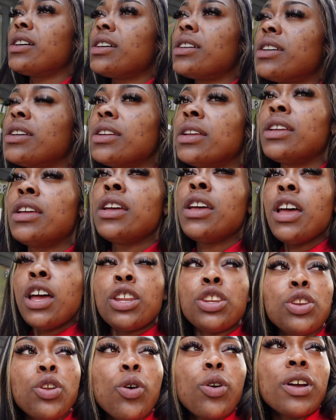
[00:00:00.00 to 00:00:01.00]
want to say
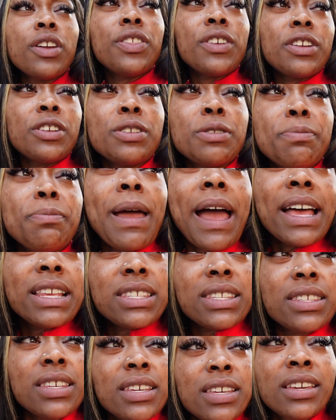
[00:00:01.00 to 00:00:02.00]
Northern Northern
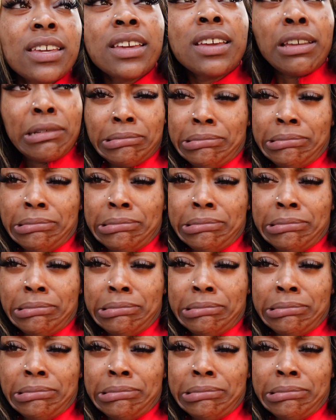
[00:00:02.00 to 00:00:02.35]
Massachusetts.